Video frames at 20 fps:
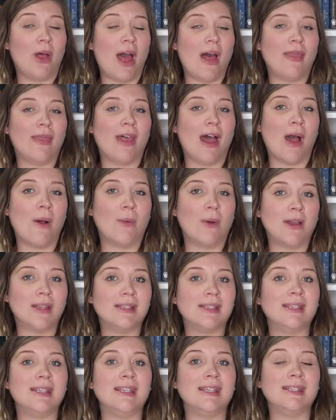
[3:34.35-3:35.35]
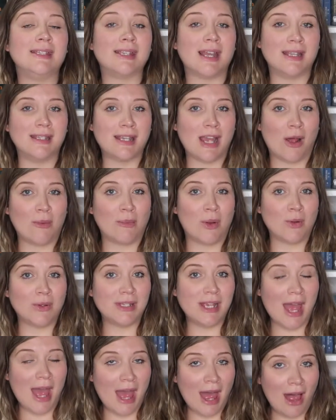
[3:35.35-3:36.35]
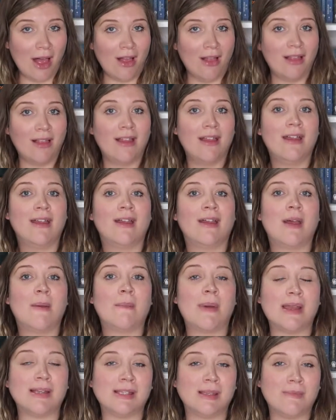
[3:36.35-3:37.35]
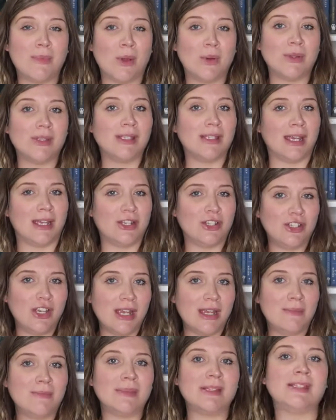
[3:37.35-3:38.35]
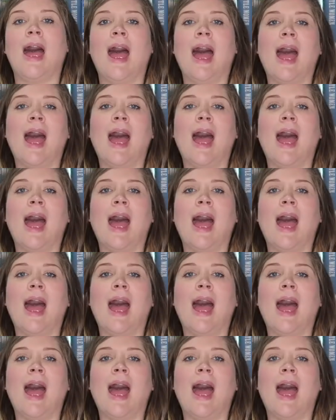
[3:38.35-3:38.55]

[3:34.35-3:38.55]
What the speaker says: and that was The Sundown Motel by Simone St. James.